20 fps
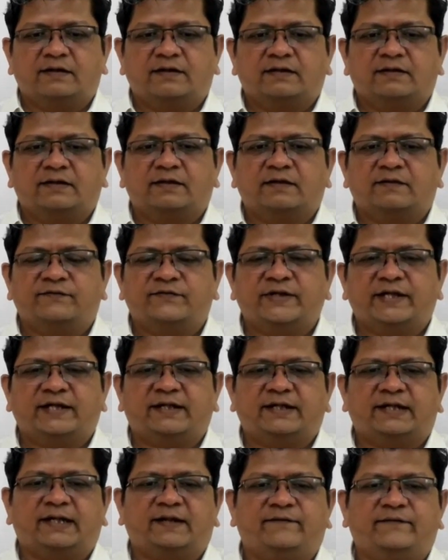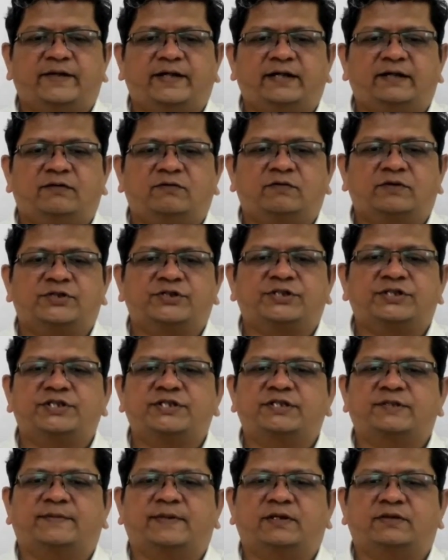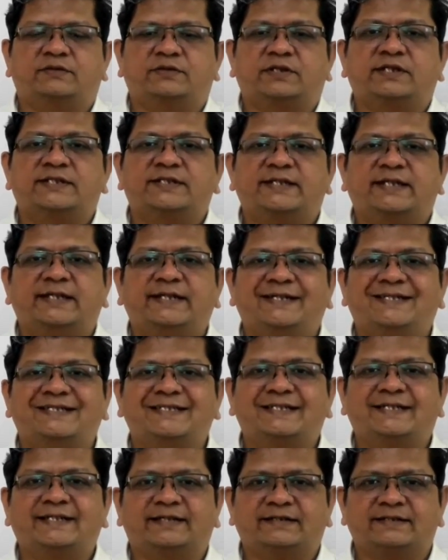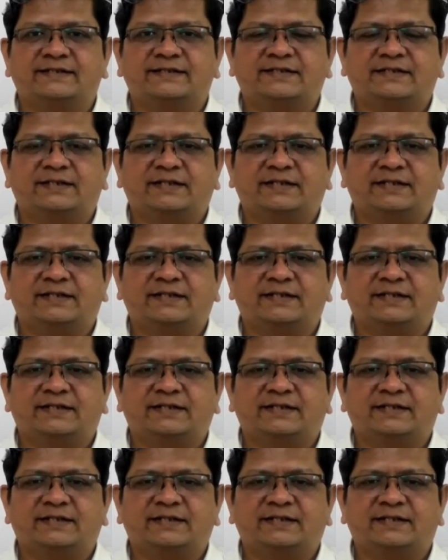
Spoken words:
we are having questions about selling skills.